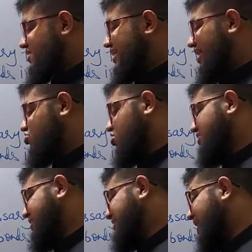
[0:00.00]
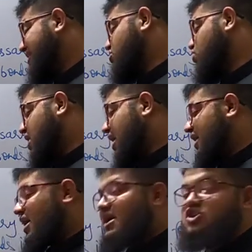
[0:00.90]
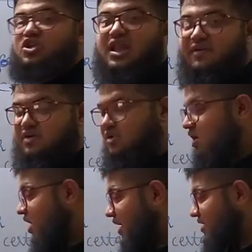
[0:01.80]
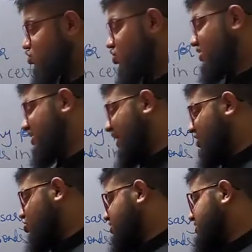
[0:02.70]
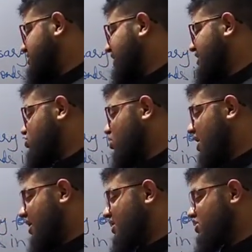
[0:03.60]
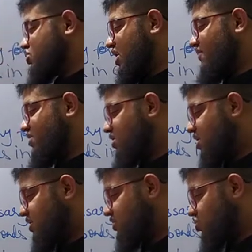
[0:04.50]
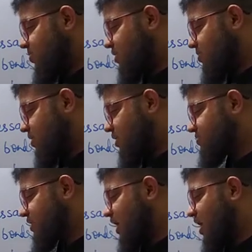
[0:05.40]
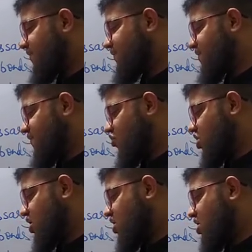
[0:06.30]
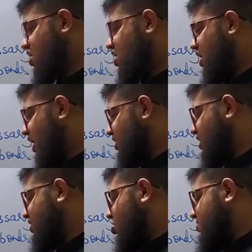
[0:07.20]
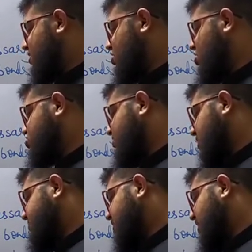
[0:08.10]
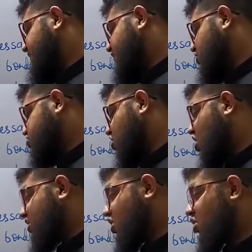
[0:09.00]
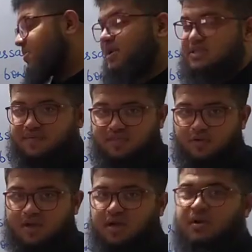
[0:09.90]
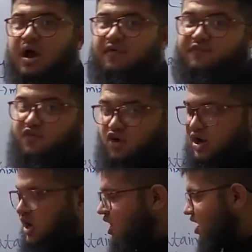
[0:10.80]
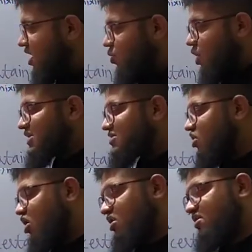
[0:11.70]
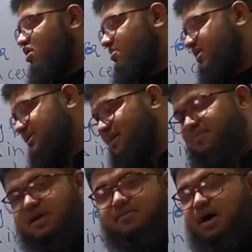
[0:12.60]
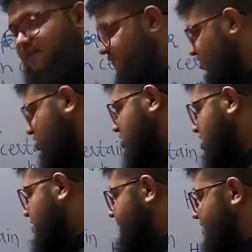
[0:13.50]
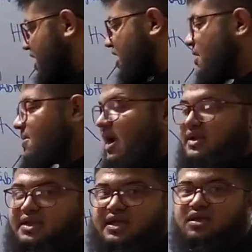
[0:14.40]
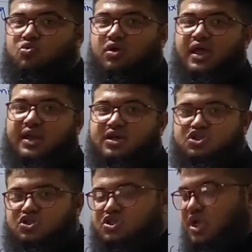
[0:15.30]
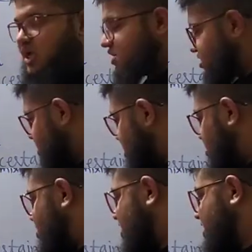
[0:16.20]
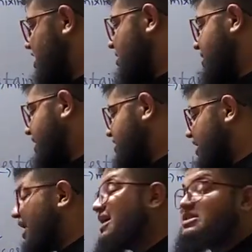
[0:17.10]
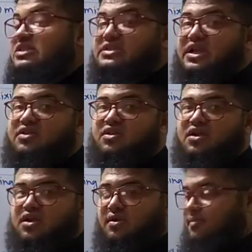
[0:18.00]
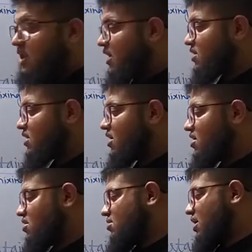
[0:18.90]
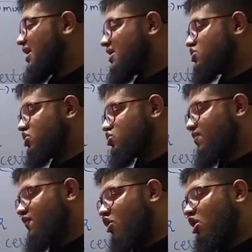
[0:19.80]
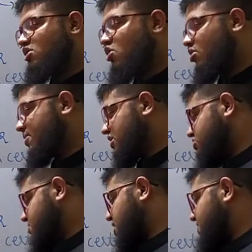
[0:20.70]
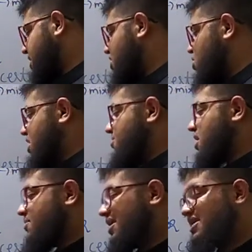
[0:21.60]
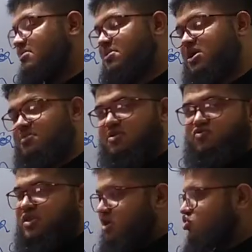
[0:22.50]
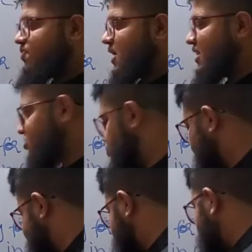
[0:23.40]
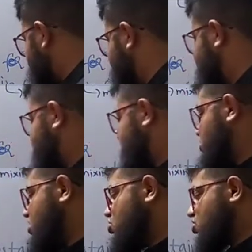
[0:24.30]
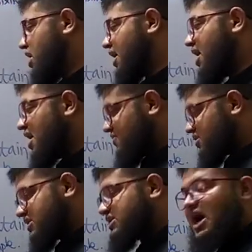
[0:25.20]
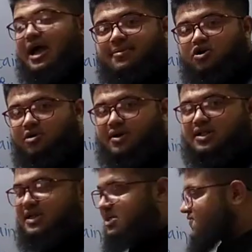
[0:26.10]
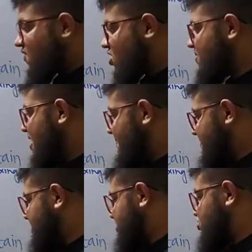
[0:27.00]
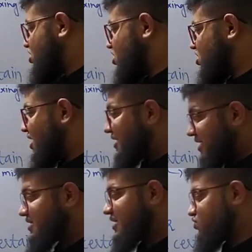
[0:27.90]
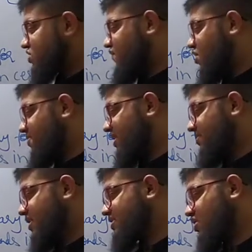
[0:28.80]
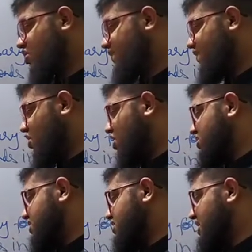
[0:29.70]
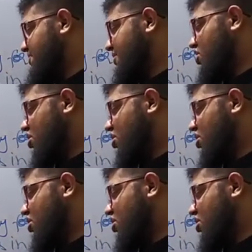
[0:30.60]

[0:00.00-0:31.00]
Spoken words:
this electron is excited to a higher energy level, and as soon as the electron is excited to a higher energy level, this orbital becomes half full and that orbital also becomes half full. So all the orbitals have now become half full. Once all the orbitals have become half full, they come at an equal energy state. Okay, they come at an energy state, meaning their energies of all the orbitals become equal and become intermediate between the 2p and the 2s, and this is how they look like. This is the hybrid orbital that is formed. This is called, since it was formed by the mixing of all the 3p